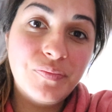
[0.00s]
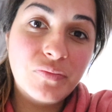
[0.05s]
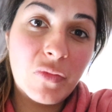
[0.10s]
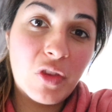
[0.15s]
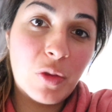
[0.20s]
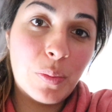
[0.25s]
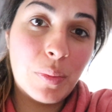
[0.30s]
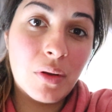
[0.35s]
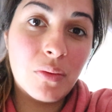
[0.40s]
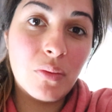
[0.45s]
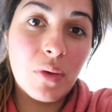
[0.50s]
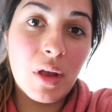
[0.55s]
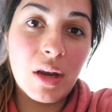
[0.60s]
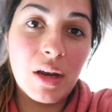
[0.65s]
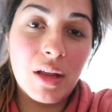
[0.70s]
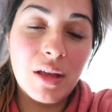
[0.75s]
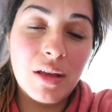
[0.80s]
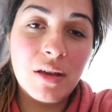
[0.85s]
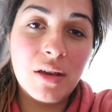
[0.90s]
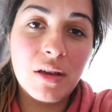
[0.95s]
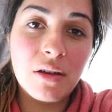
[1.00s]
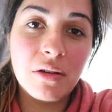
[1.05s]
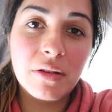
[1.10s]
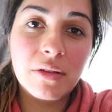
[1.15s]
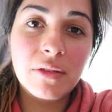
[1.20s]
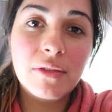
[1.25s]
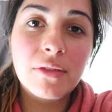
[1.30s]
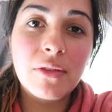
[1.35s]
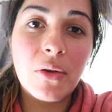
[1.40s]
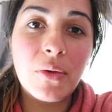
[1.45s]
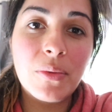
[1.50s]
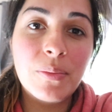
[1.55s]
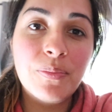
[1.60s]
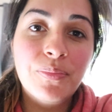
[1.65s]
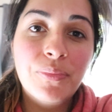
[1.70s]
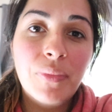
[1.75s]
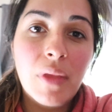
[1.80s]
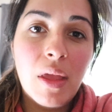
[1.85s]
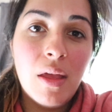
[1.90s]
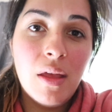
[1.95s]
It's been raining here, so
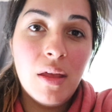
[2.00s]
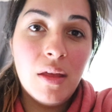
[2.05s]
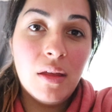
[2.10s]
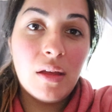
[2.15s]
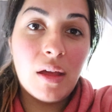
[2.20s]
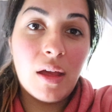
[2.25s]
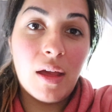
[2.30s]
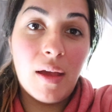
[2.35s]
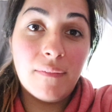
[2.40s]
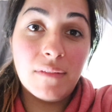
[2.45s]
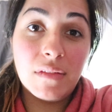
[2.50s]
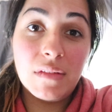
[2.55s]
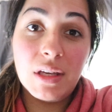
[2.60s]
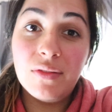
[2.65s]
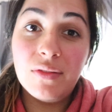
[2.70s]
I haven't